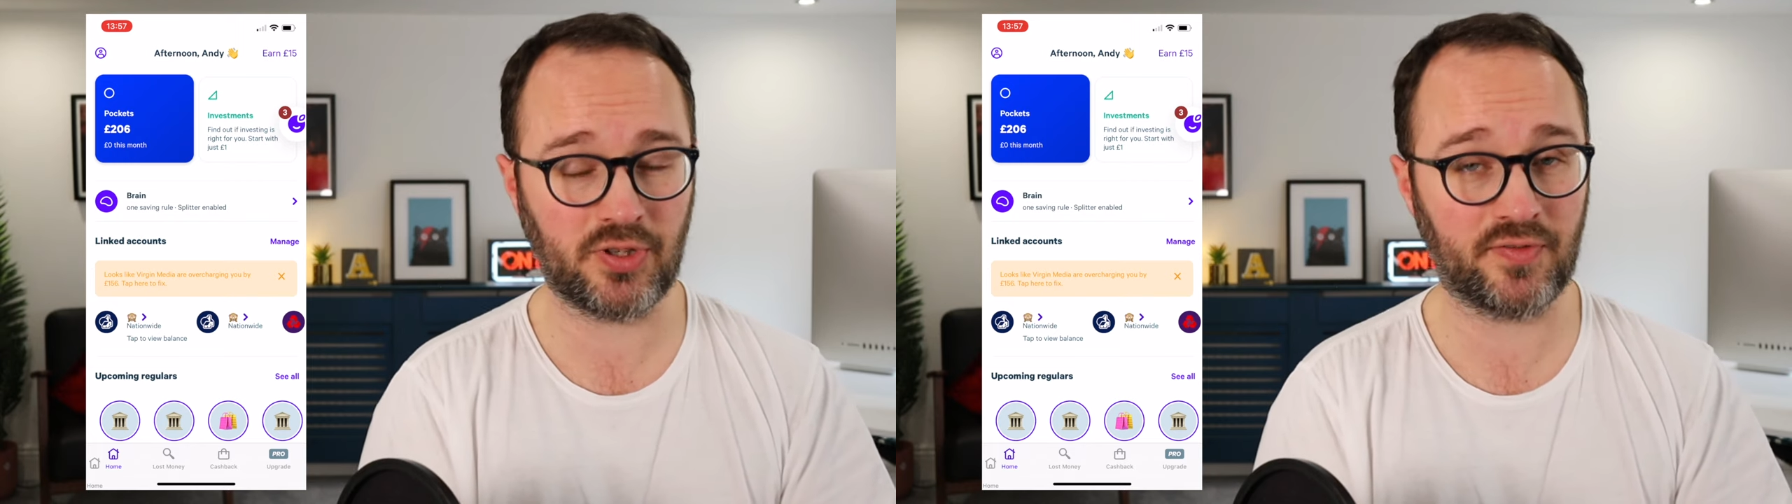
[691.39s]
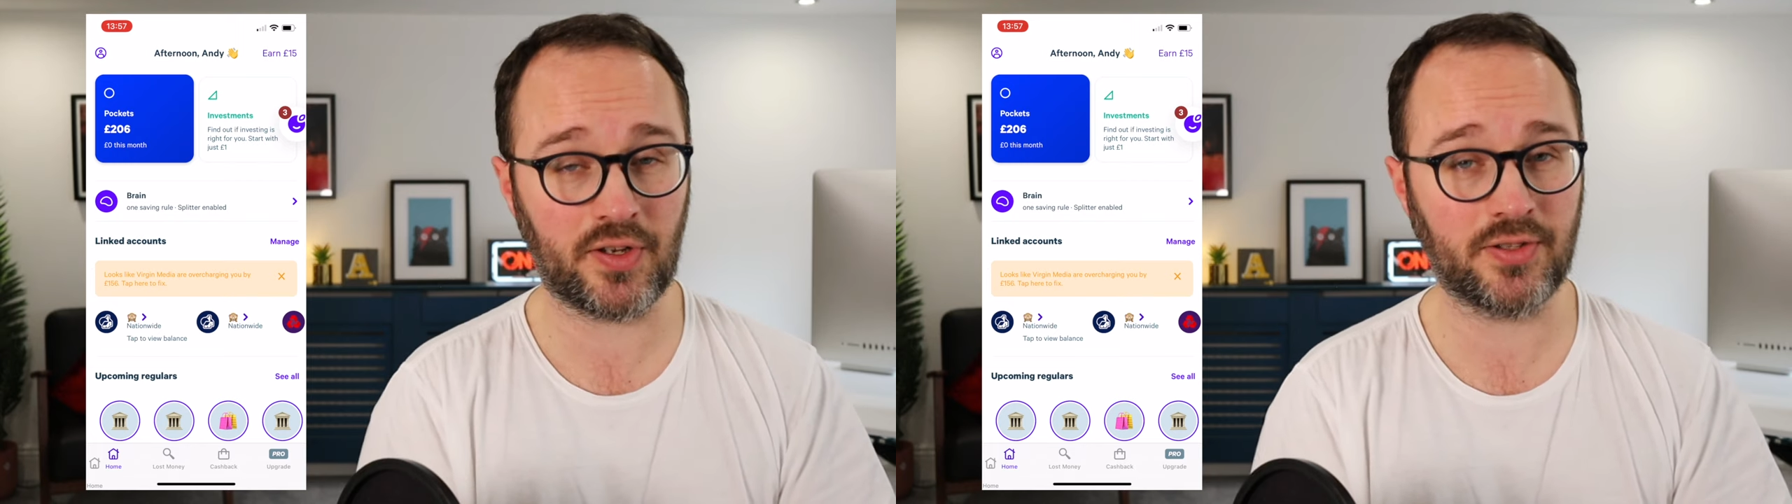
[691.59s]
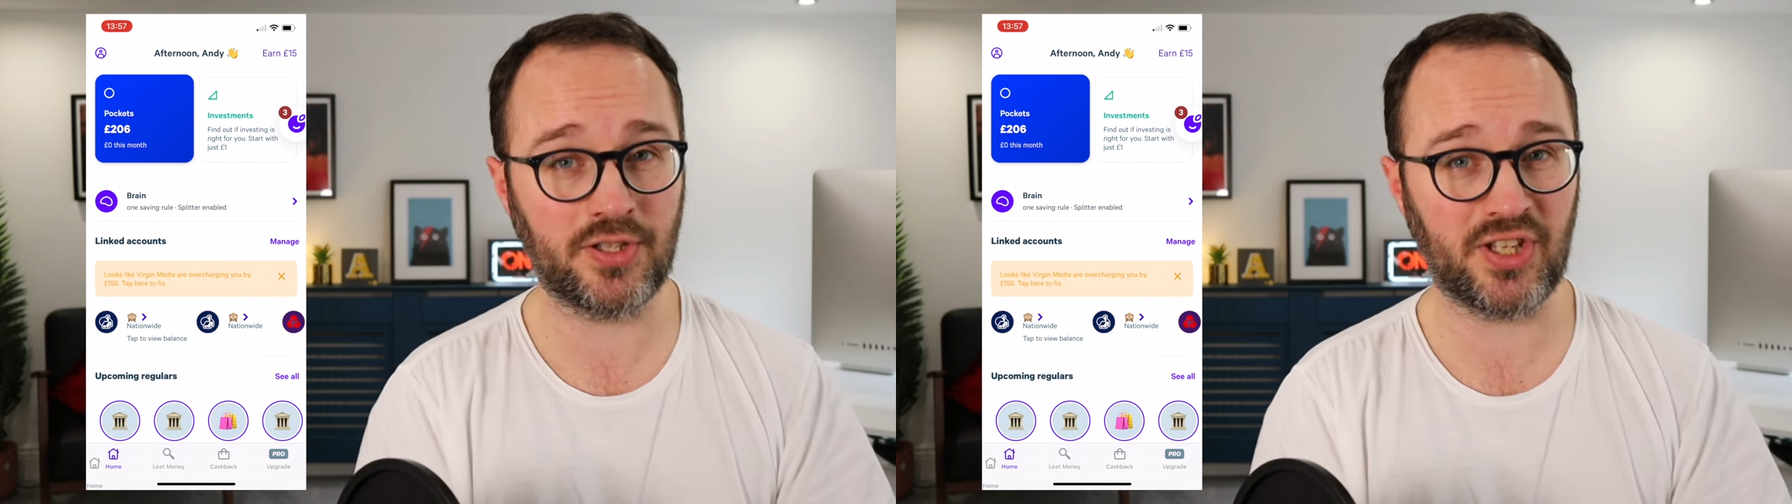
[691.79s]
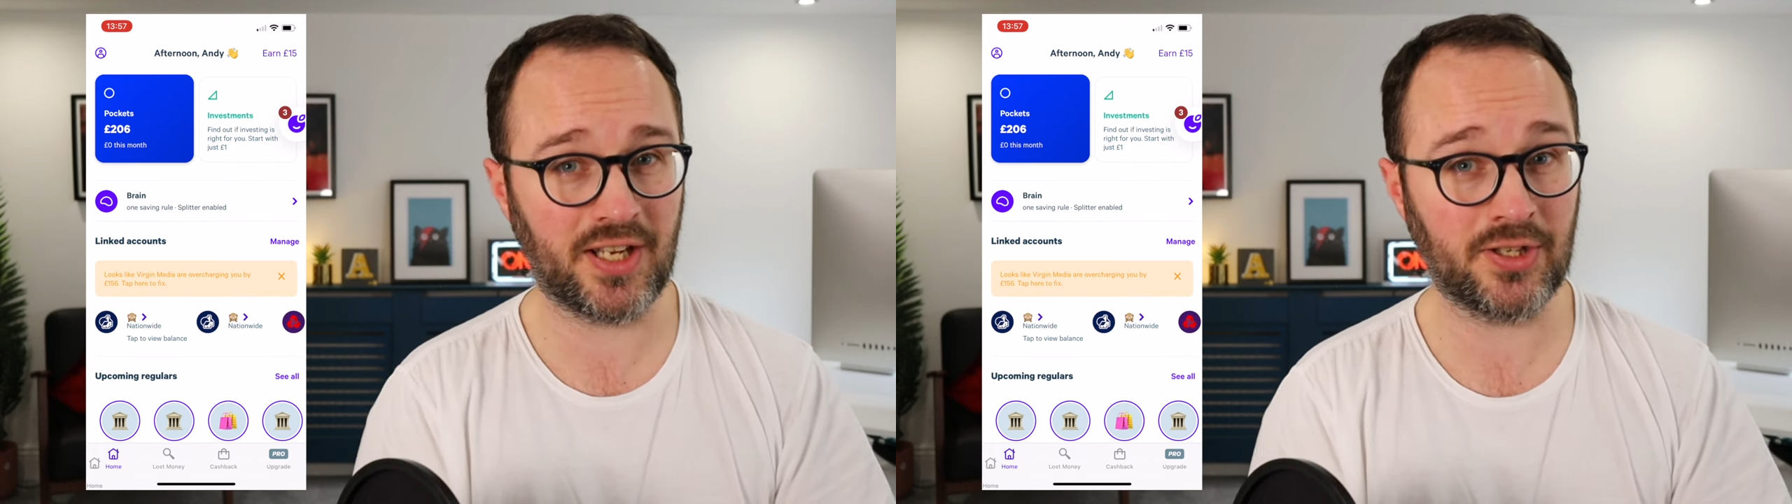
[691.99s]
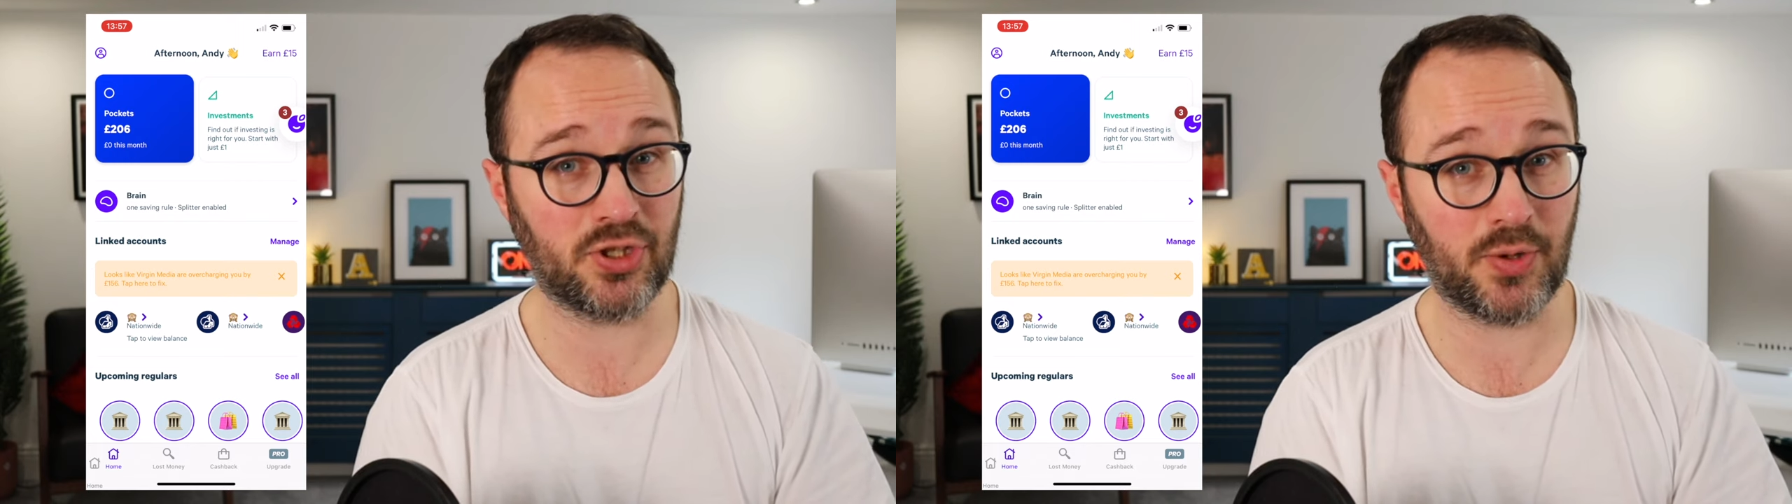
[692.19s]
advantage
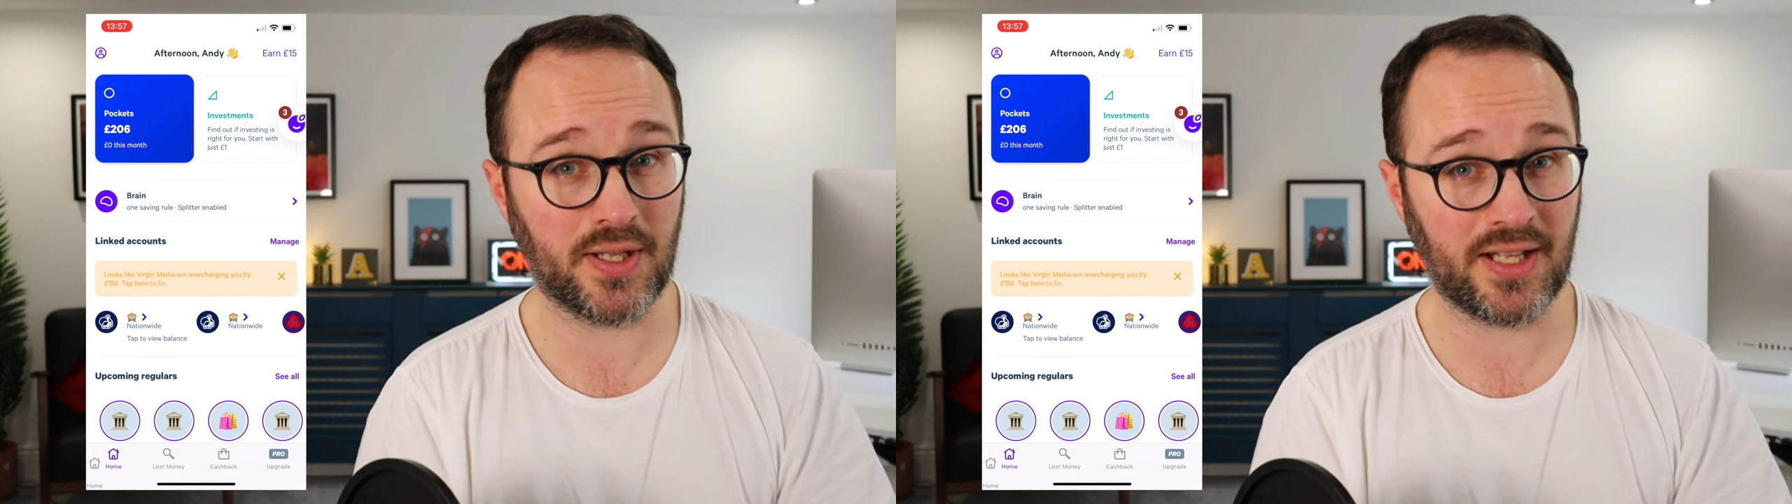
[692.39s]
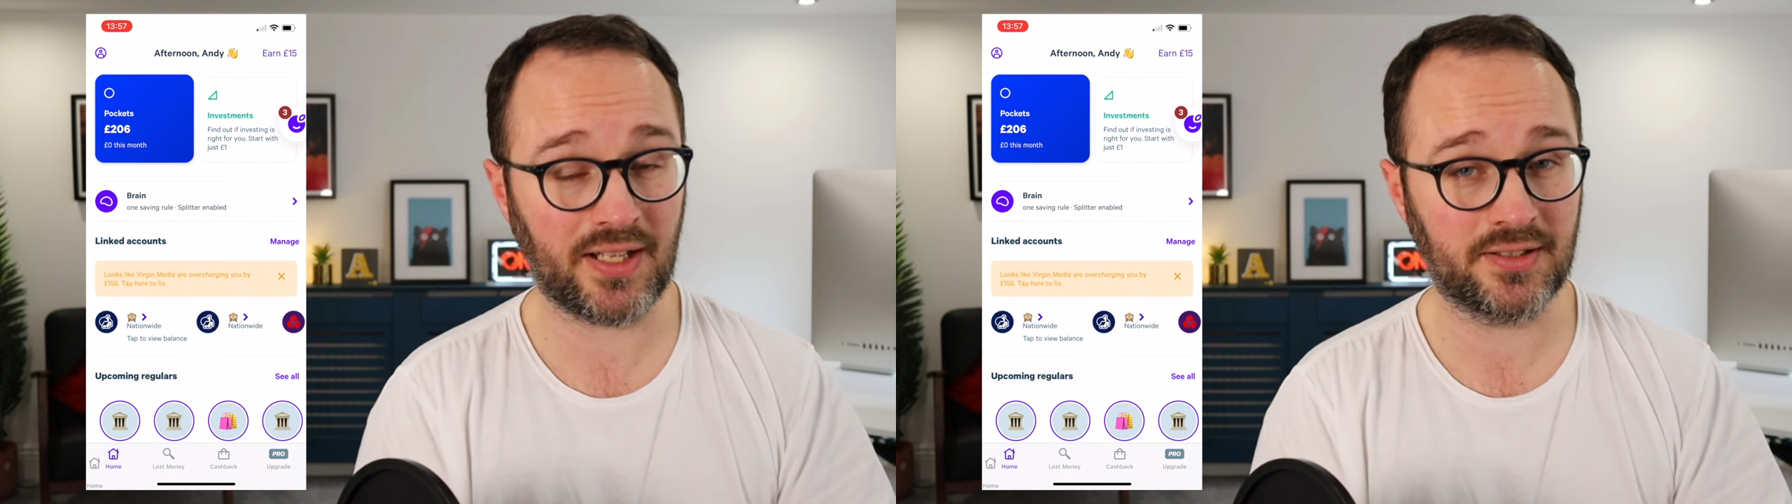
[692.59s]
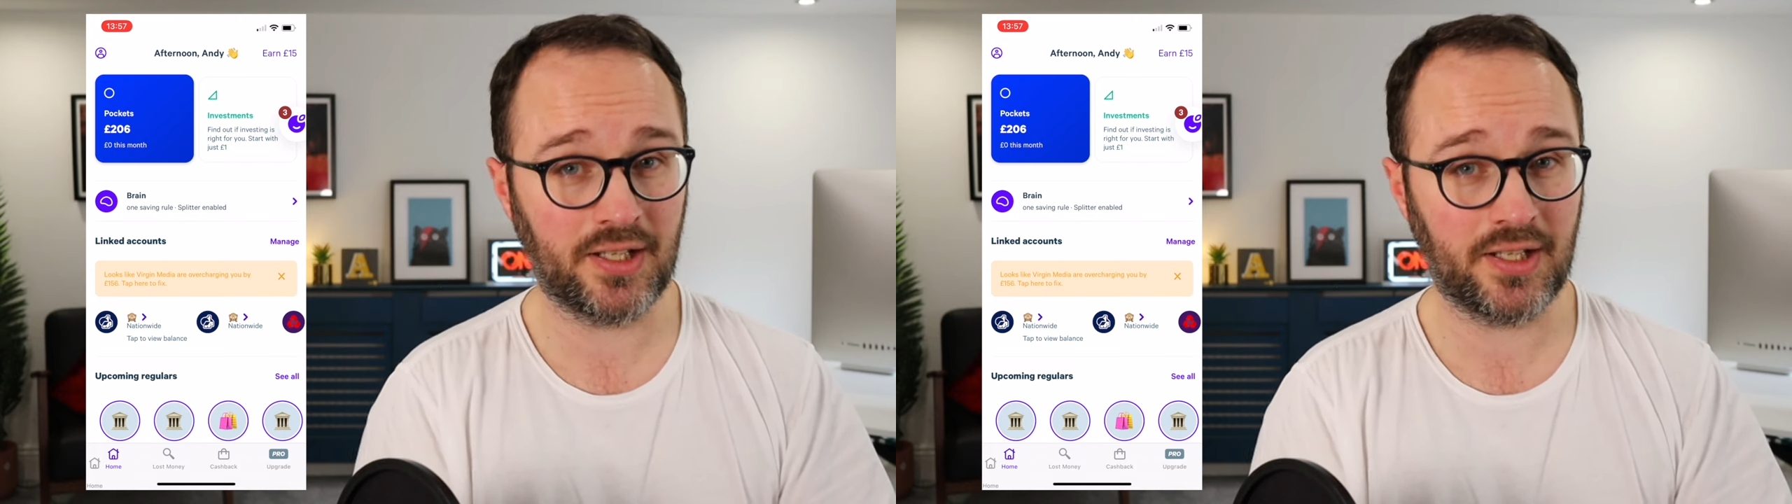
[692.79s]
in doing that.